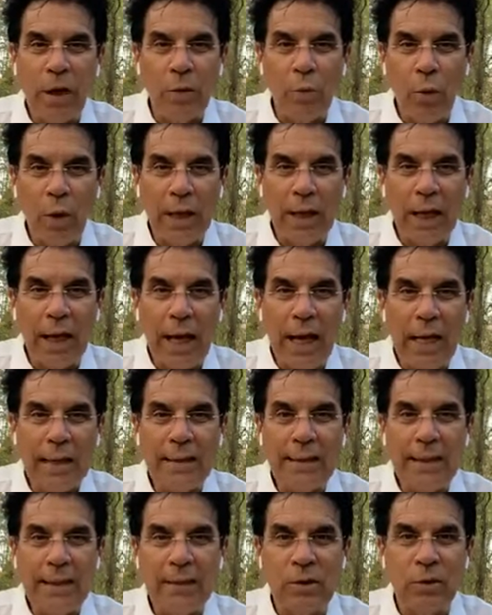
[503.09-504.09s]
on what
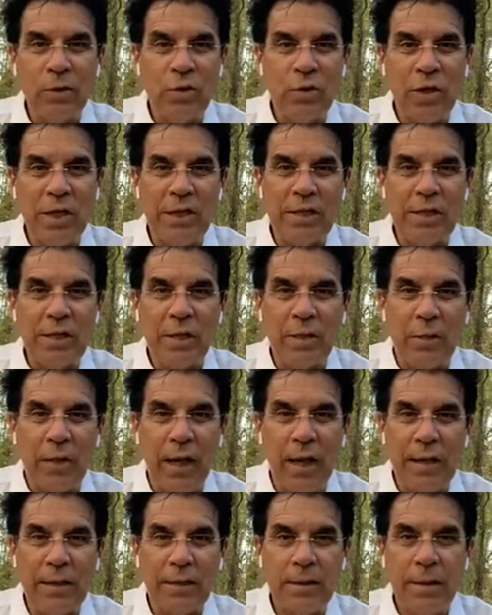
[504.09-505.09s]
God did through Jesus
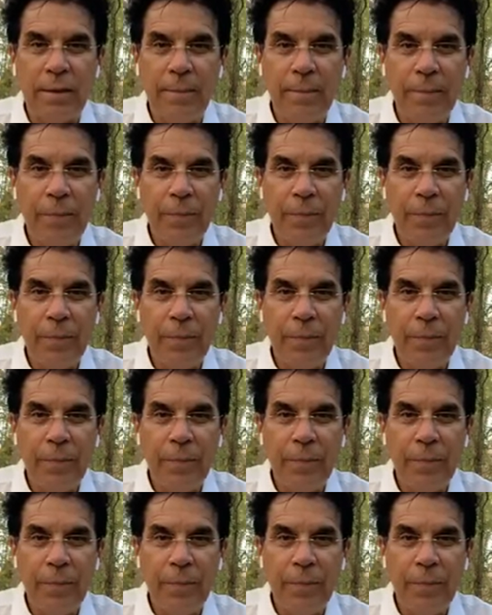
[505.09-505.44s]
Christ.